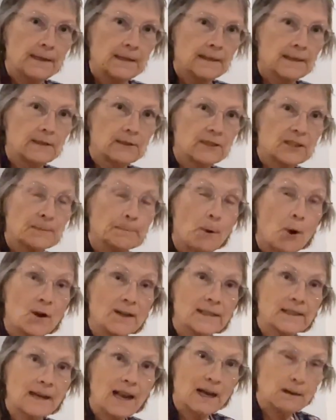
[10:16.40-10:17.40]

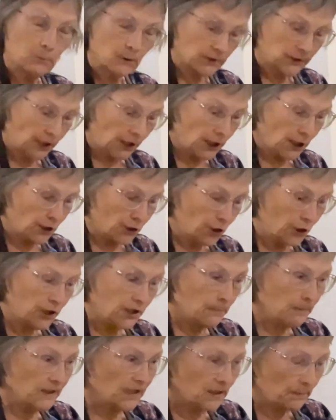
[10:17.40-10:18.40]
spice labels, so you can use
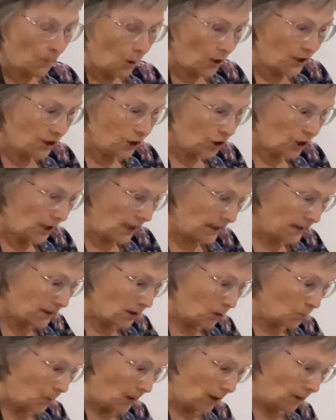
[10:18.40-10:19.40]
them as spice jars
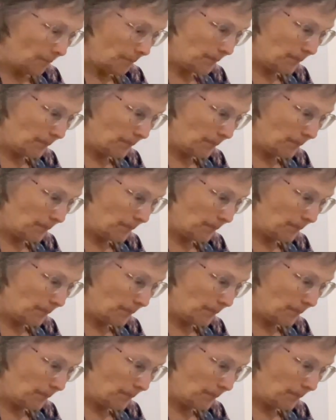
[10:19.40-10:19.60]
as well.